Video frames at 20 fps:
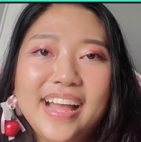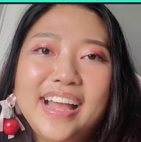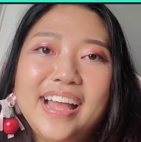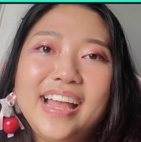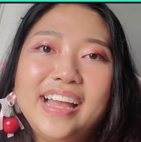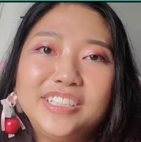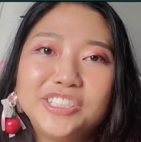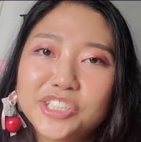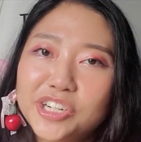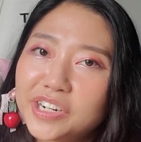
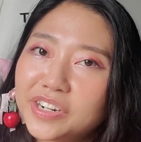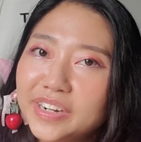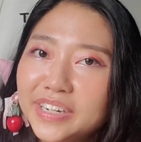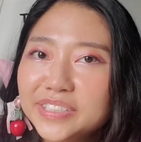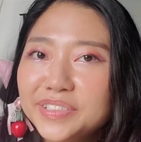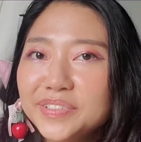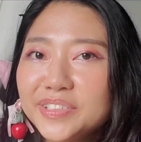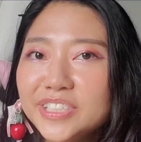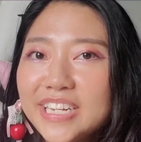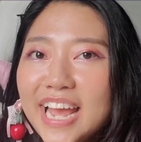Enjoy the
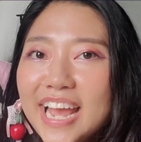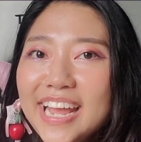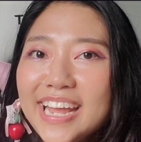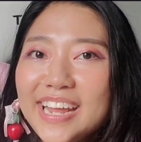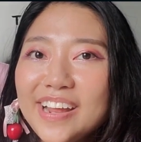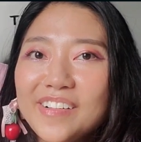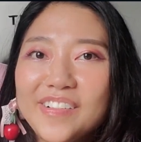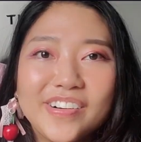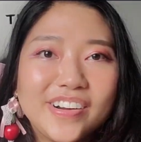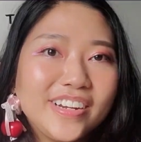rest of your
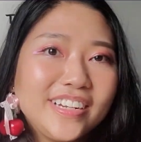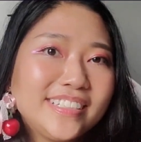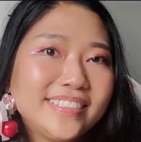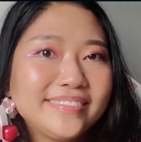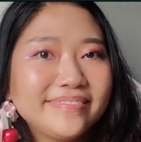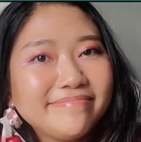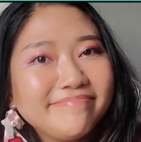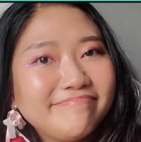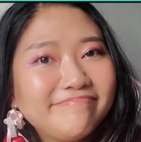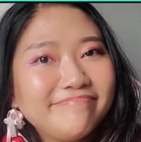day
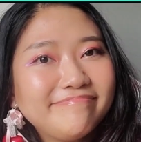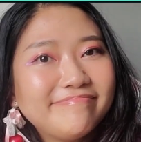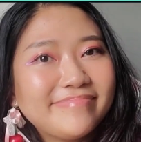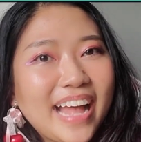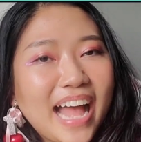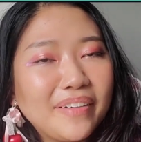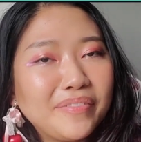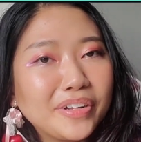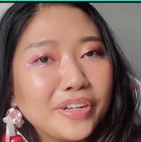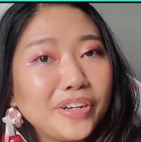or
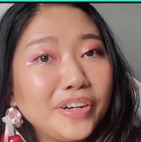have